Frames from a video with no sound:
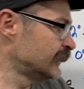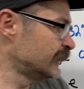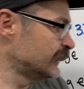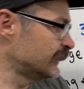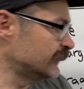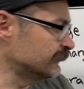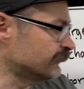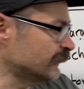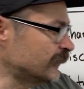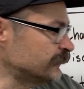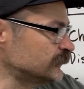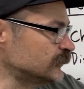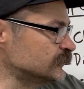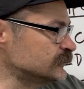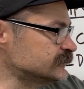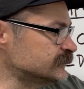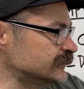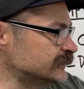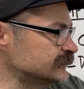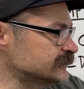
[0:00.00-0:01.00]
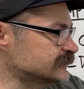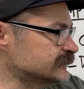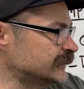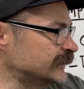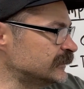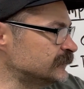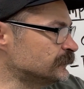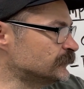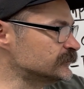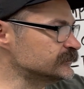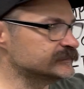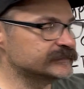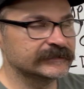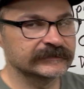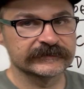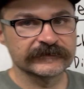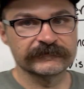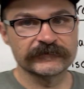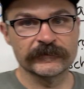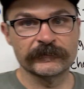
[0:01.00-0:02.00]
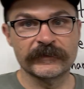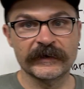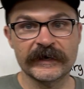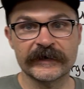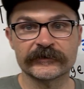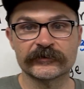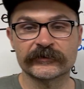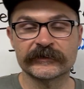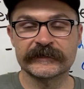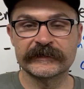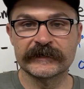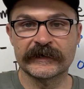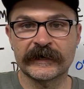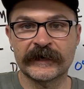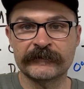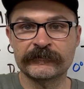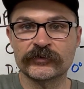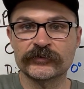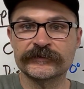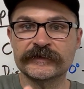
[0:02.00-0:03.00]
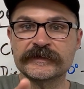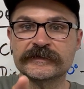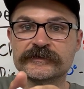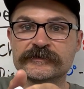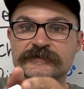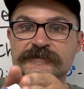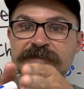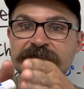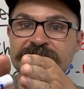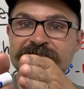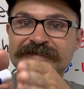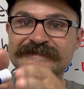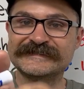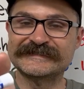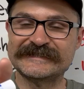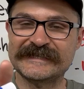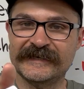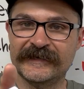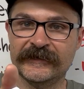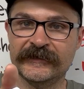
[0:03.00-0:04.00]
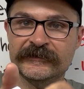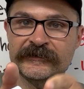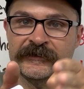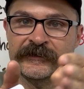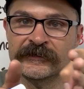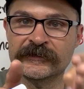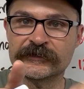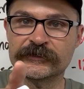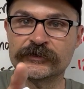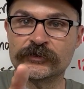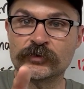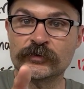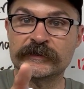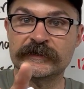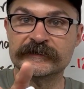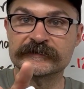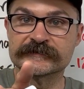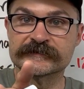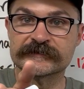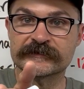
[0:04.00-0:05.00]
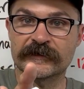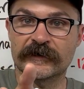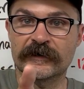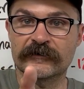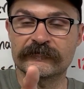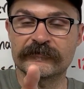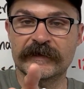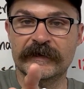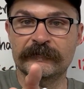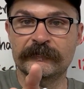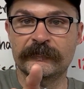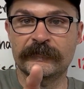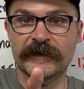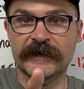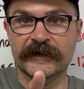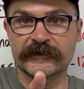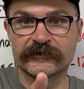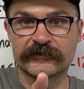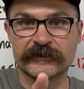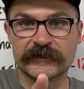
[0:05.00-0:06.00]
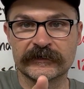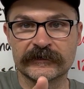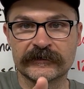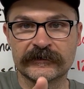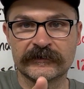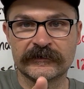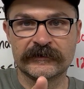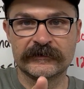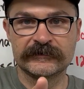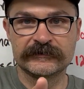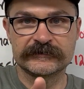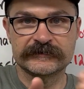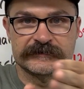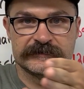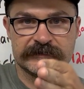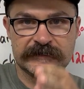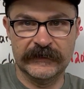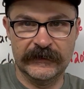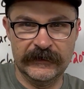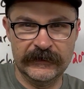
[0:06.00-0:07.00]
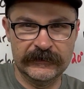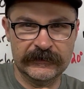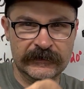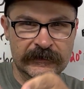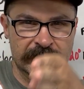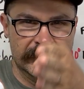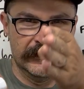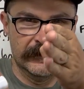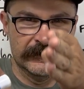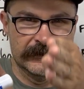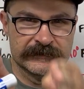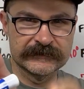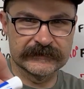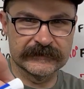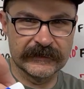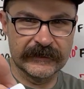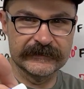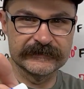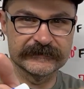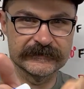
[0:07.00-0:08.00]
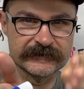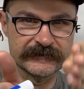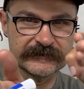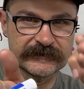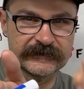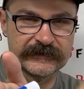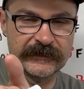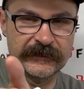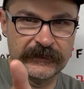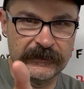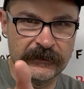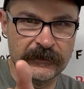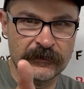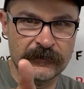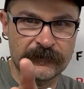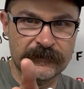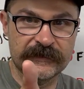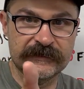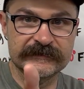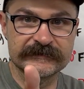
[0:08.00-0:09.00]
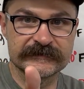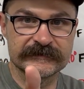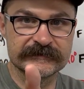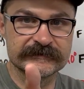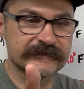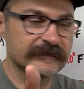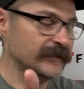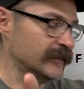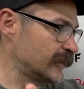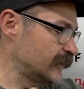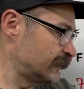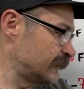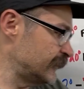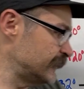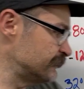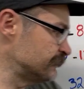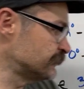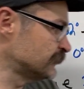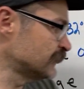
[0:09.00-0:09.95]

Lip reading: If I'm using 10% of the battery, I'm only using 10 units of that battery. 10 slices, 10 pieces of it.